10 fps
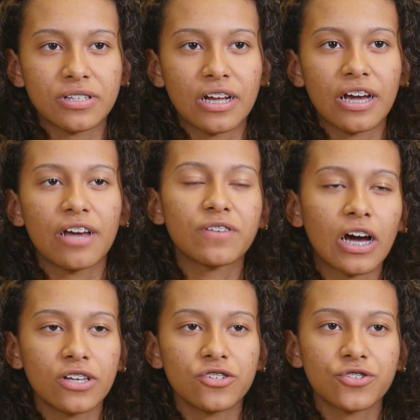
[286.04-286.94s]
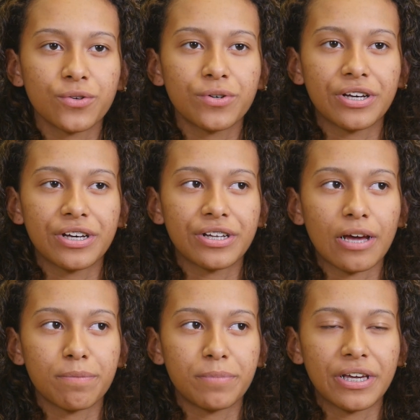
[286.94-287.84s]
and I have gotten so good
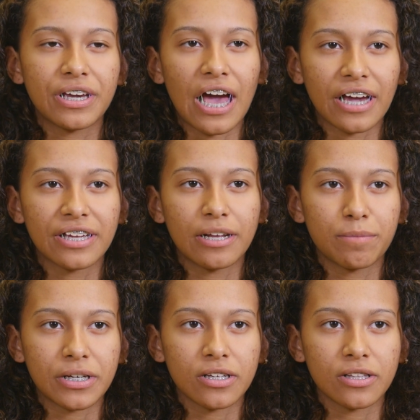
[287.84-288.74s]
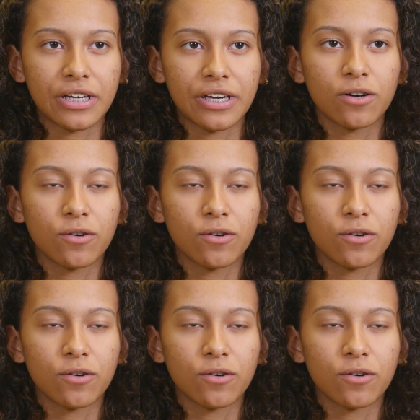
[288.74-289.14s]
at being academically